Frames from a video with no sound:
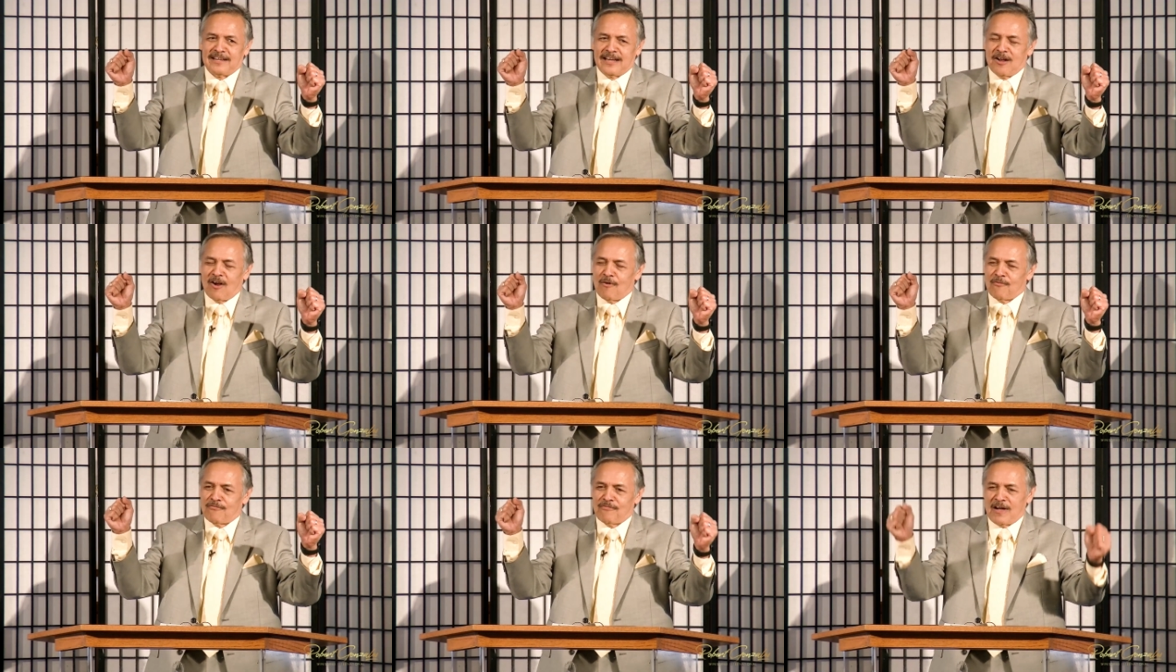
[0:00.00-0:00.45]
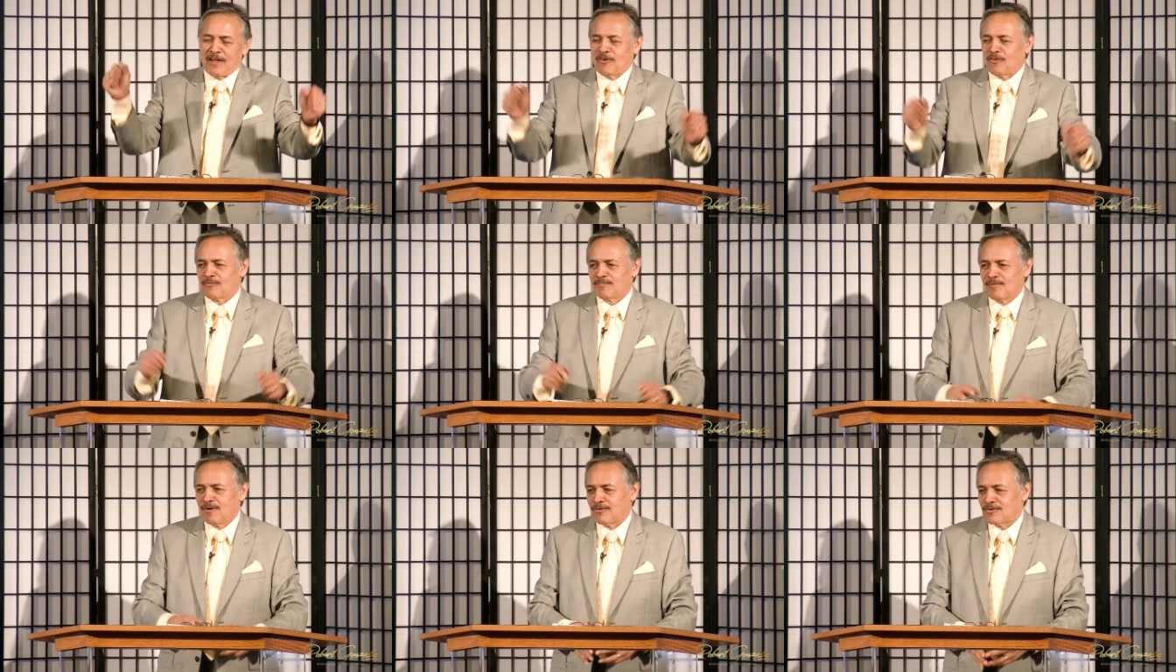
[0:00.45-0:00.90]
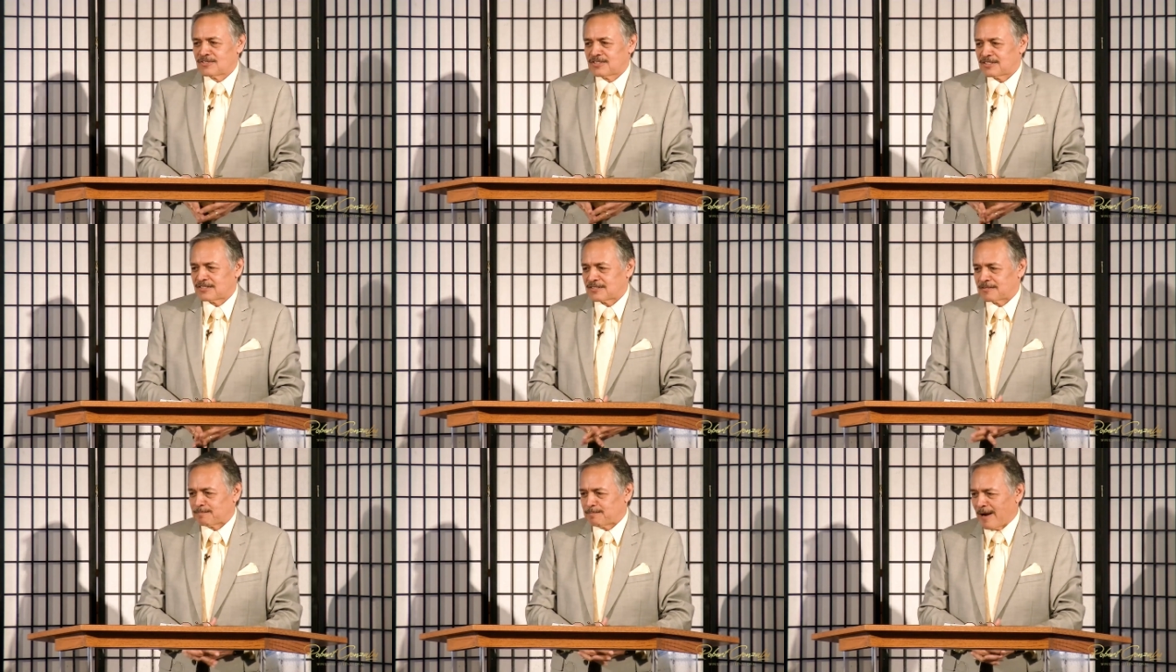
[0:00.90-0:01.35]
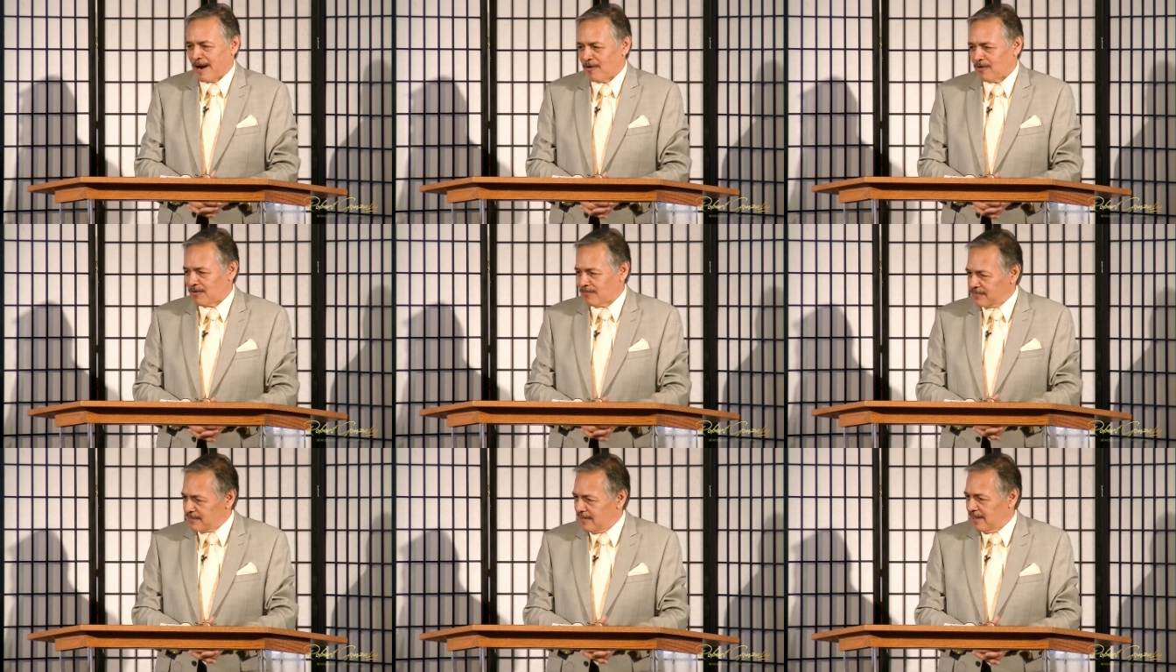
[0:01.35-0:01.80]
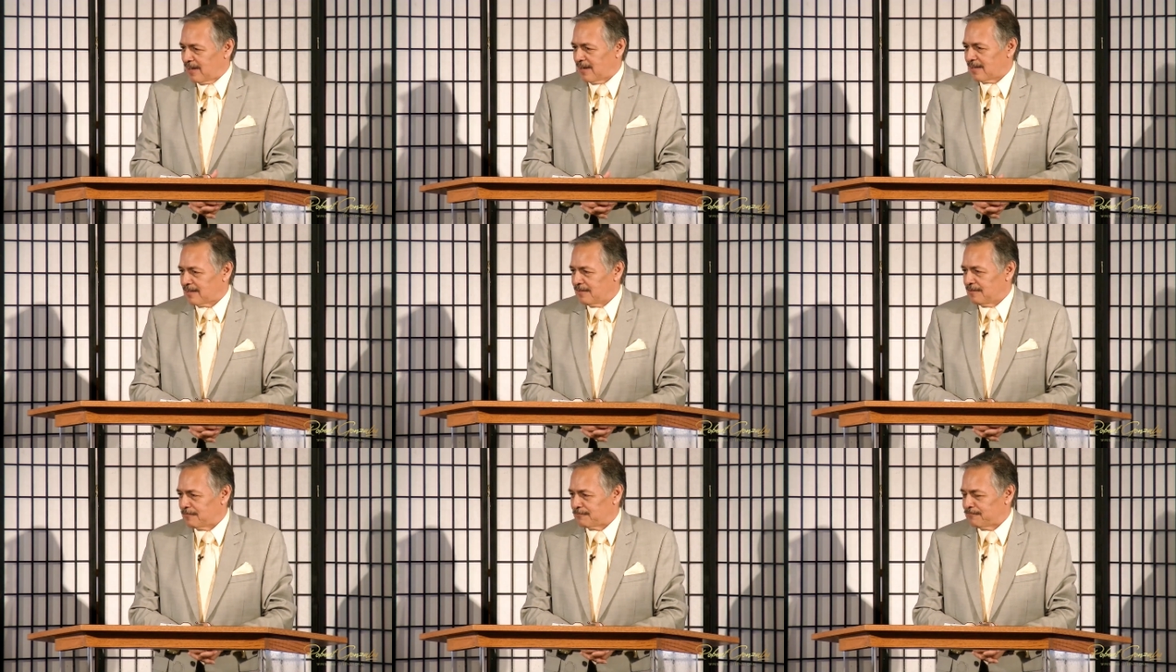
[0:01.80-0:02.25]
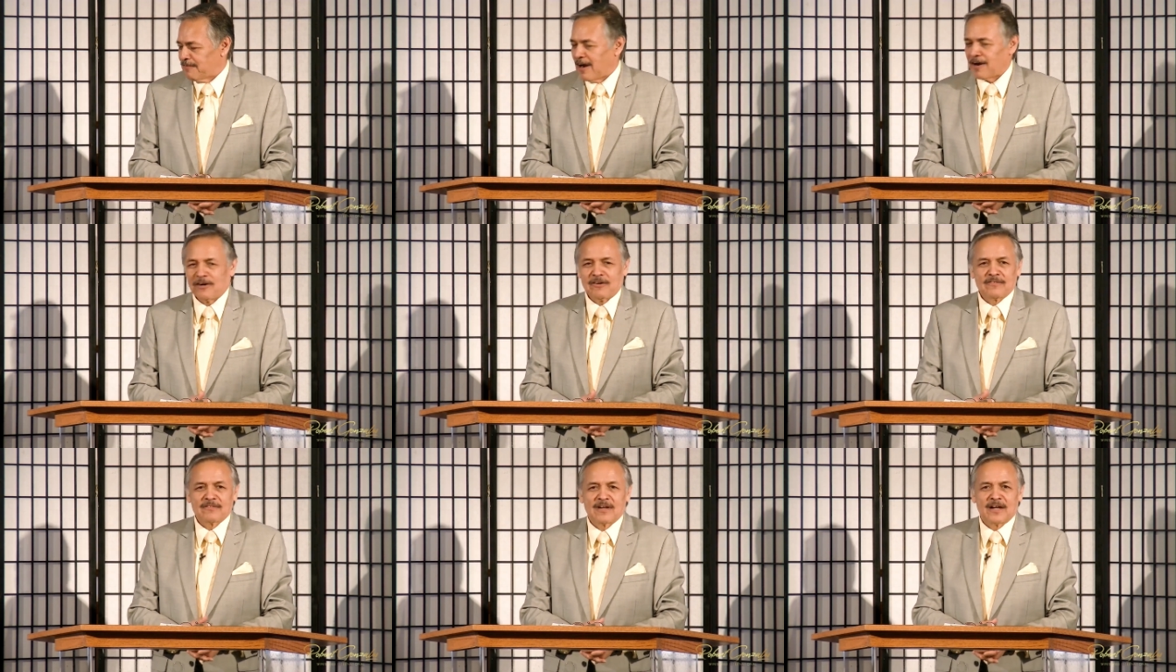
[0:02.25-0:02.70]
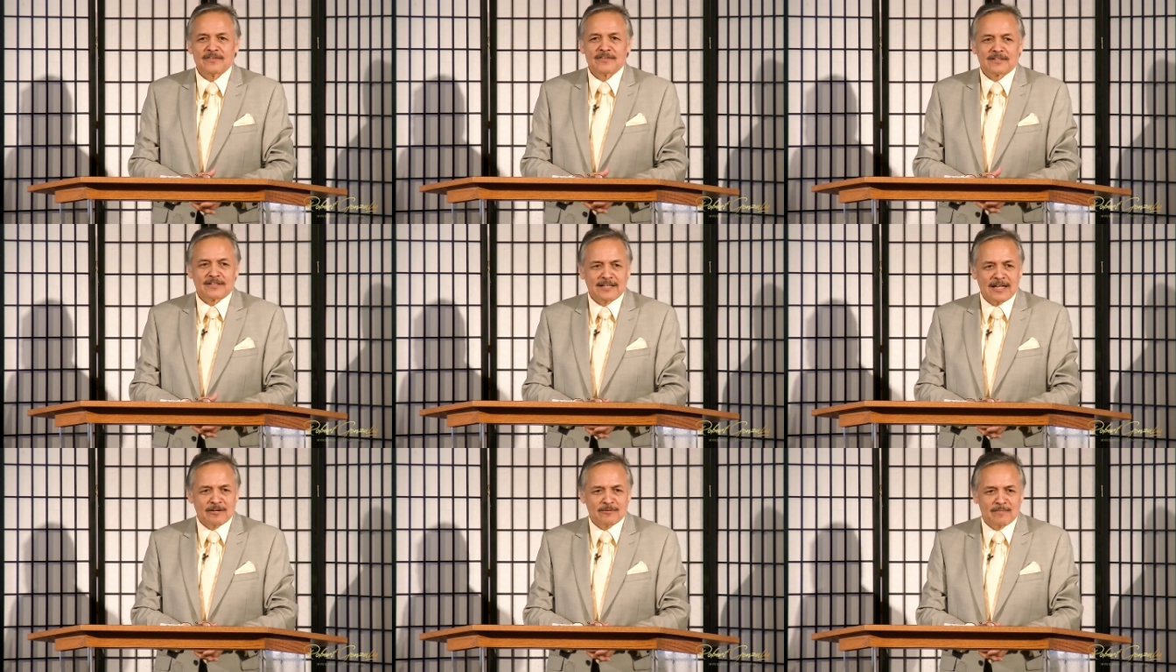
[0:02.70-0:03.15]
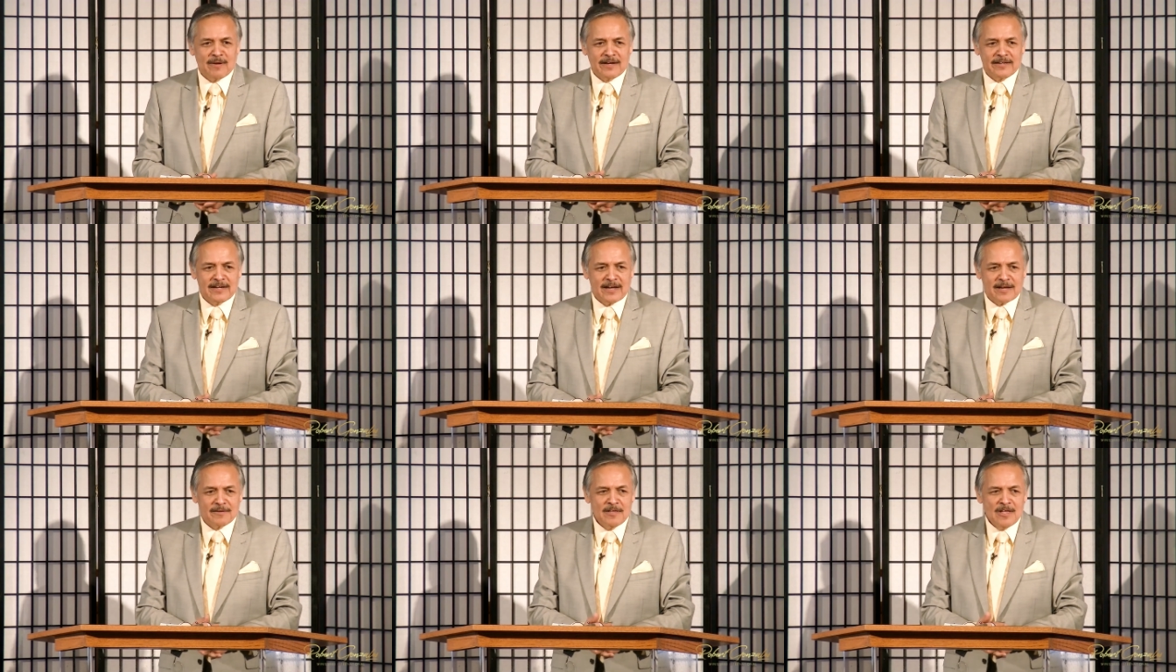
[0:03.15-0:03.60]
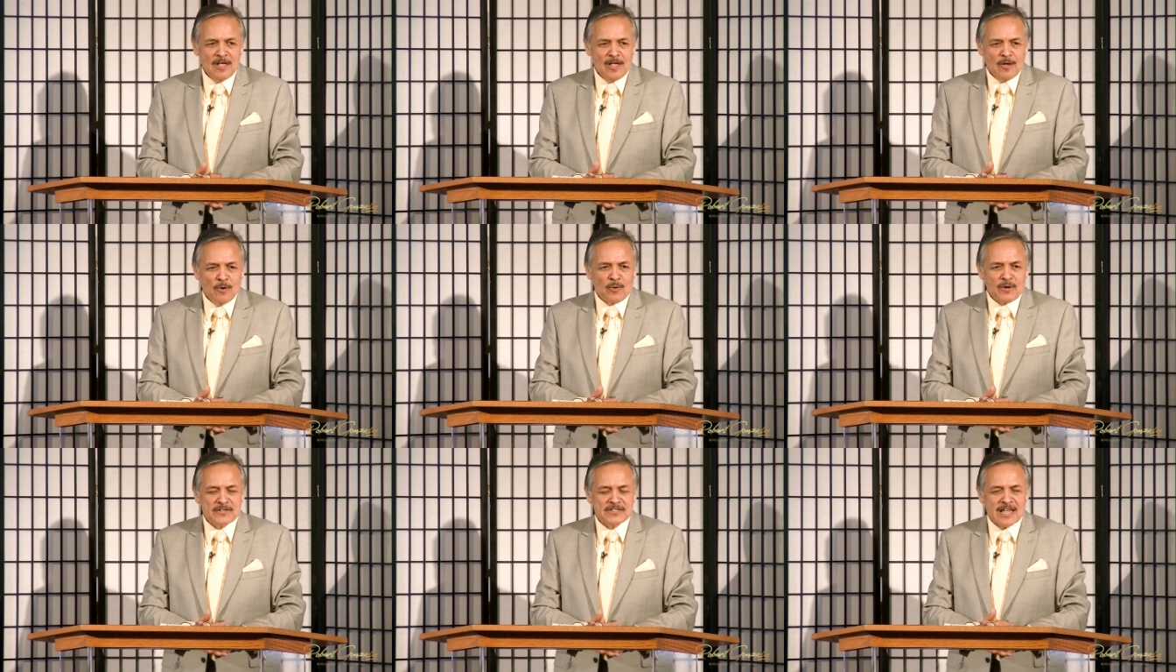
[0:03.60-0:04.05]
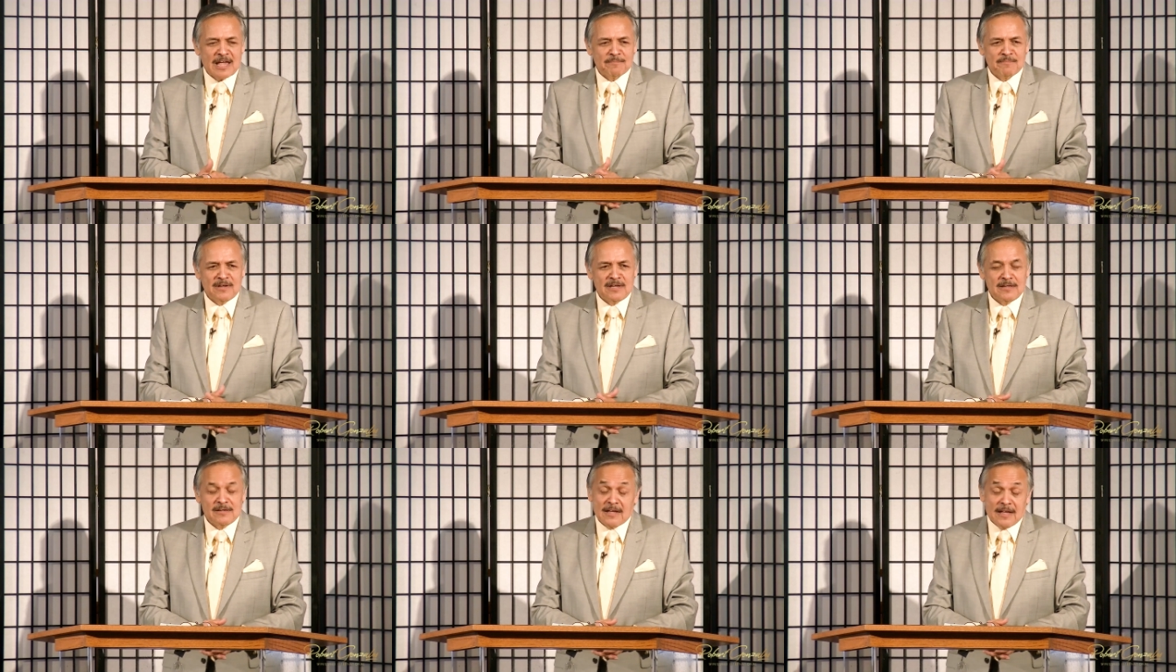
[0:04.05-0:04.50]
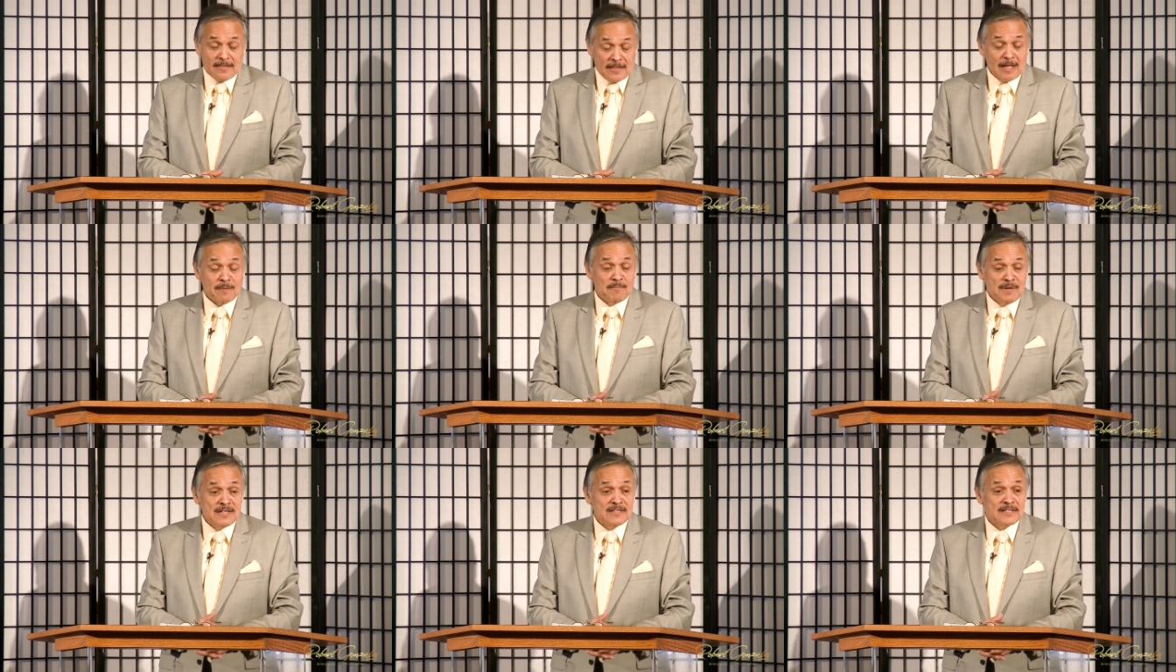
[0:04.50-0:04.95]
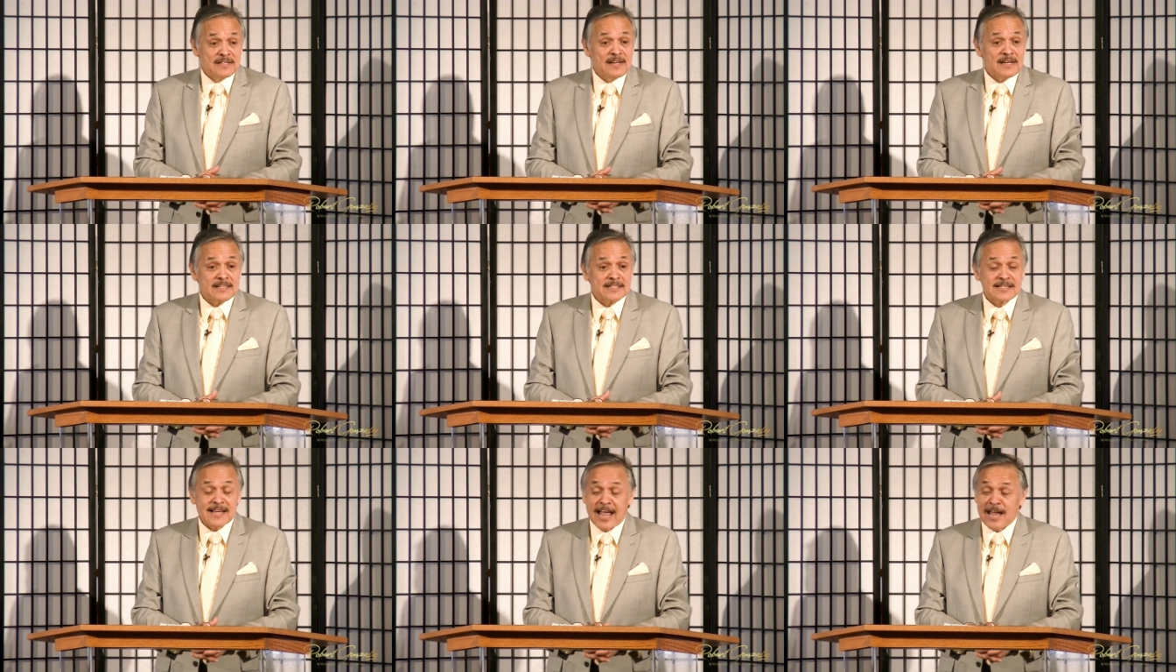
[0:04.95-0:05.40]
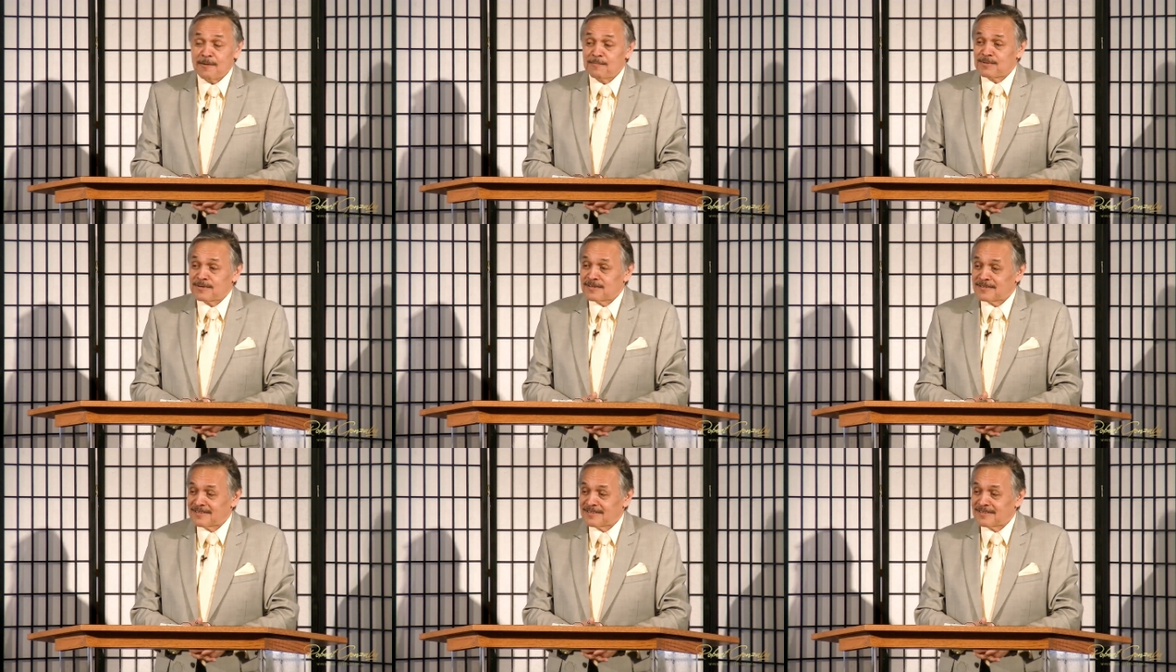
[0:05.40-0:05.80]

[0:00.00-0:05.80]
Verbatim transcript: They all followed Moses, the power of God, the fire of God, the cloud by night. What does that mean? That means an escape.